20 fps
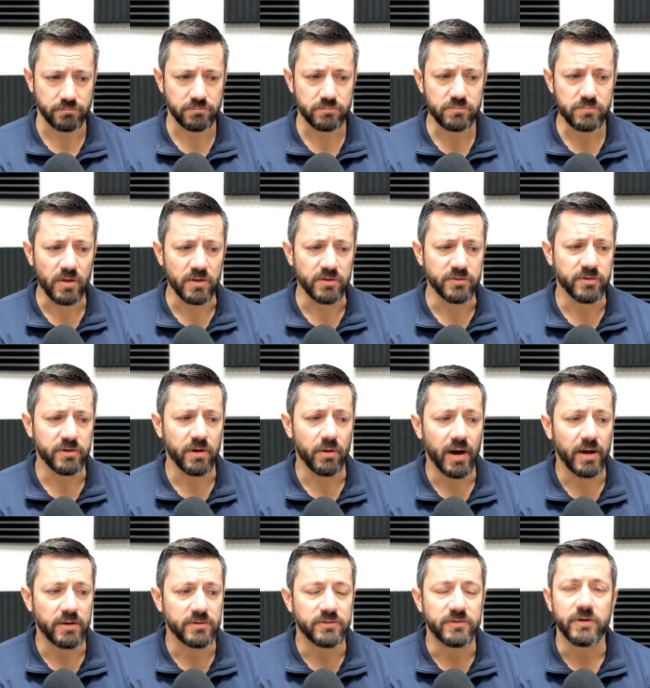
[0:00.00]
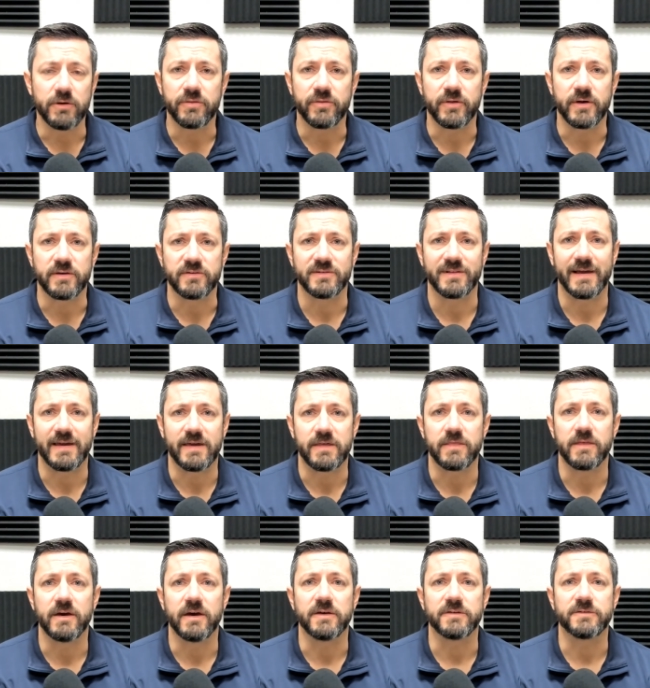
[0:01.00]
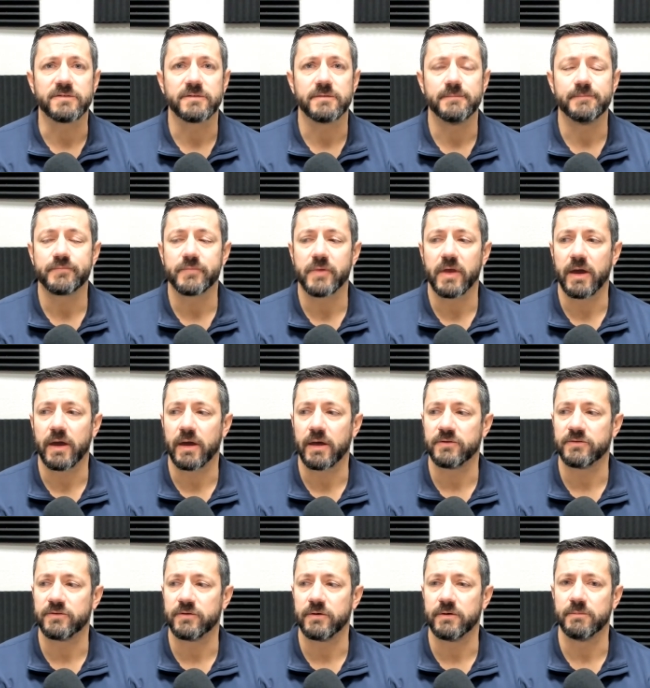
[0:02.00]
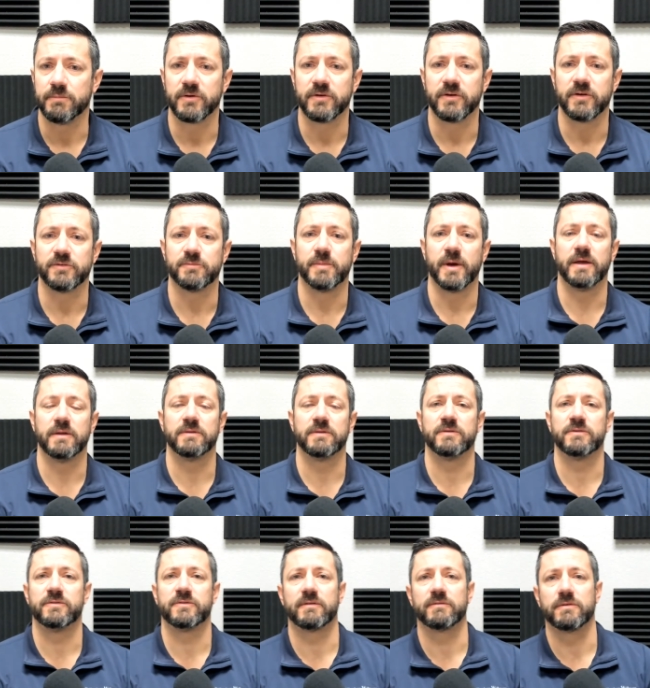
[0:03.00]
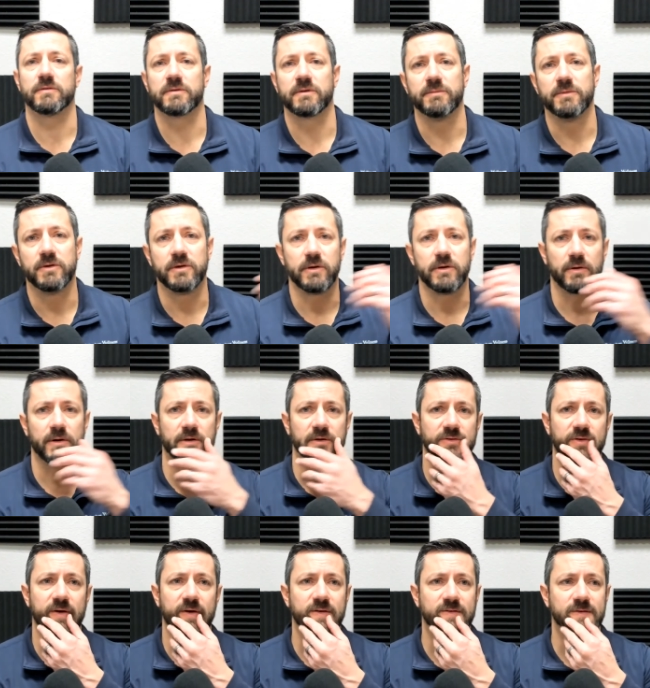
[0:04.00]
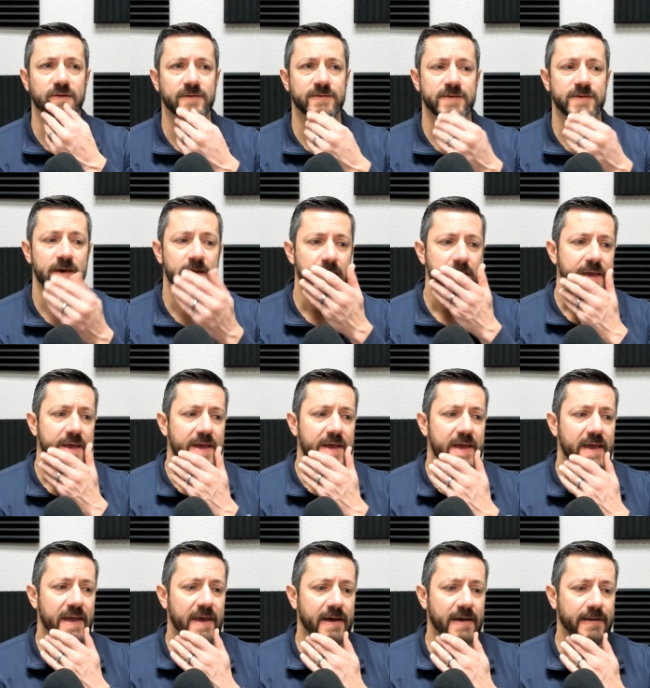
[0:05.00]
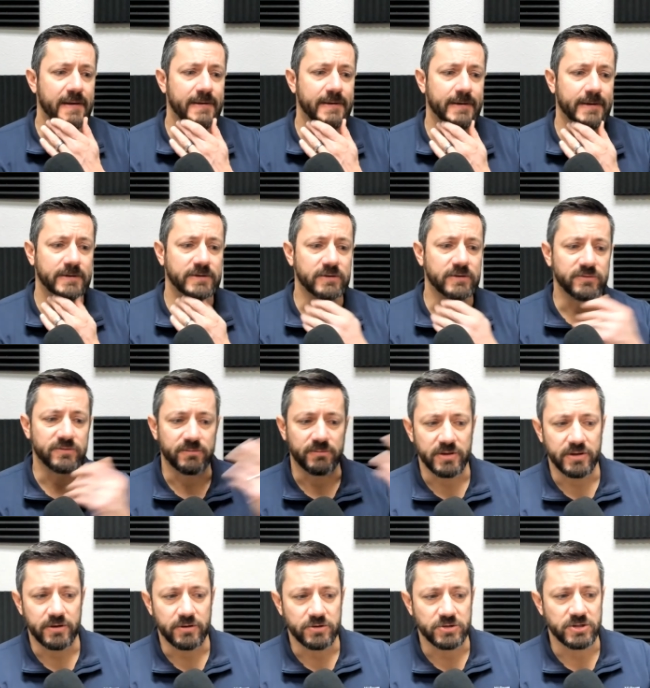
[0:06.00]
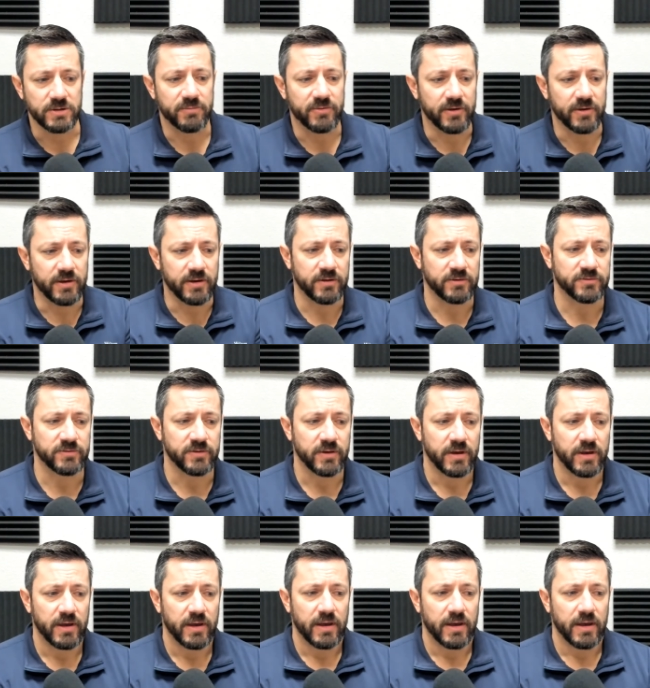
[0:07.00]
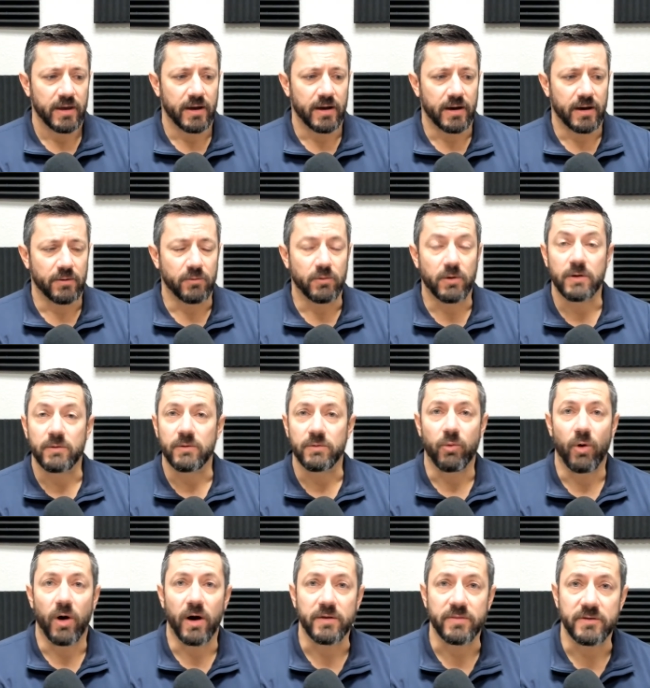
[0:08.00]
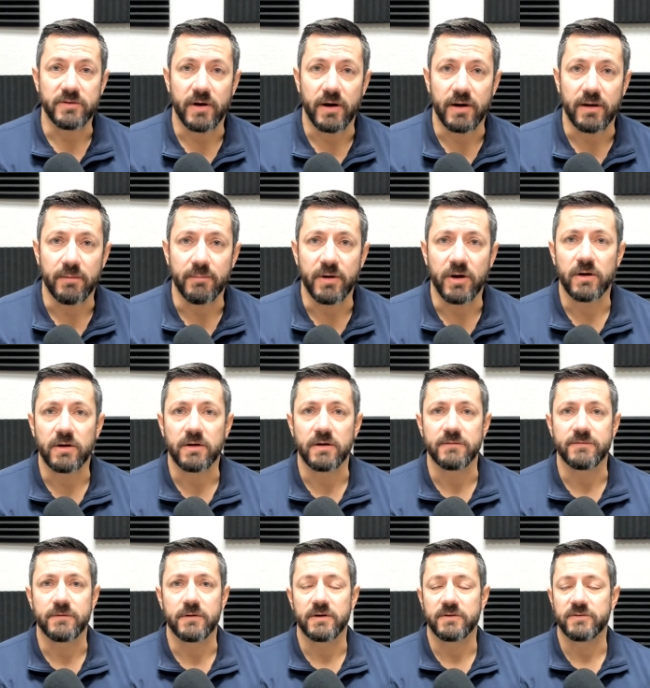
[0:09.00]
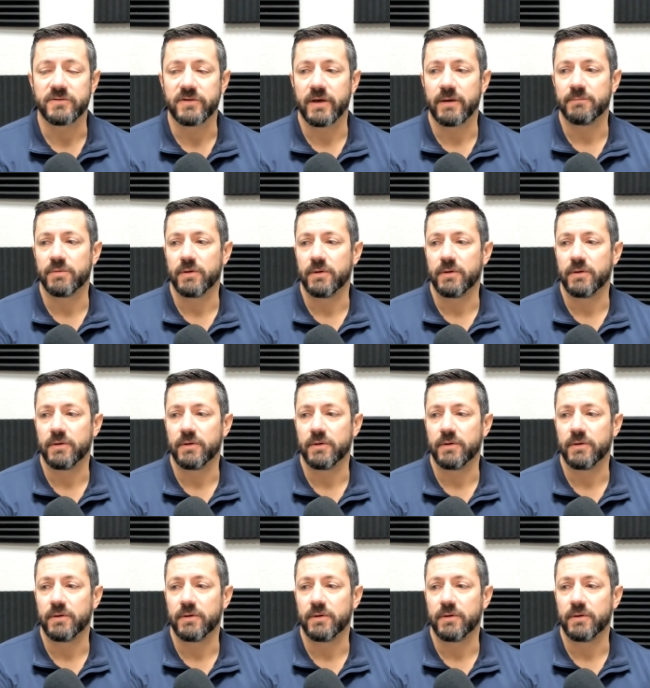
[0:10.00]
to go out and do things like this and to participate in several community organizations and uh, do some leadership things. Uh, work with Walk the Talk America, for example.